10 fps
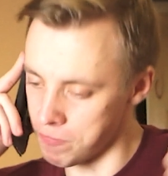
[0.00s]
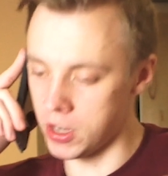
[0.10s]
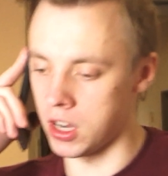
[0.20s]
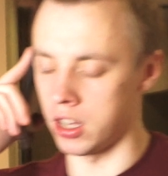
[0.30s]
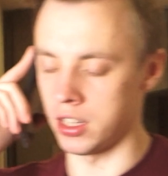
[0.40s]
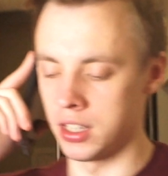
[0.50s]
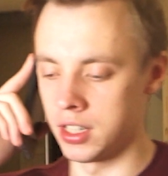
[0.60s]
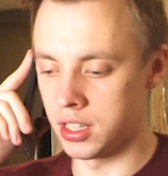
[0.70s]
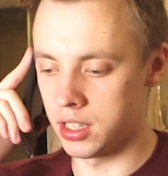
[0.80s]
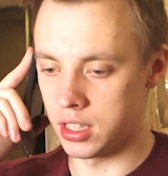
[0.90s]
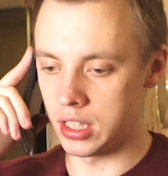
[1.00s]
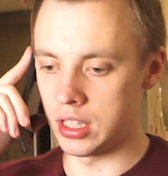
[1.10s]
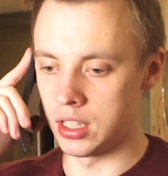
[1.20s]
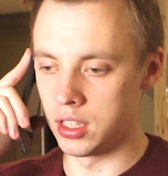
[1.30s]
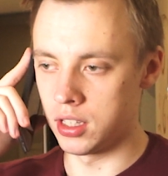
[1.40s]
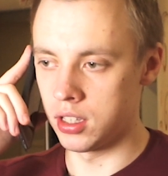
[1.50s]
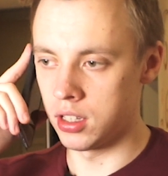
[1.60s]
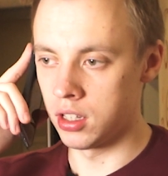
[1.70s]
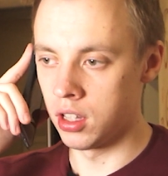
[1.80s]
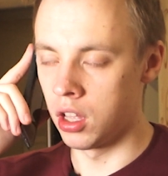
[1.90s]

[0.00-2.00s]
Oh. Uh, man, this is Skyrim.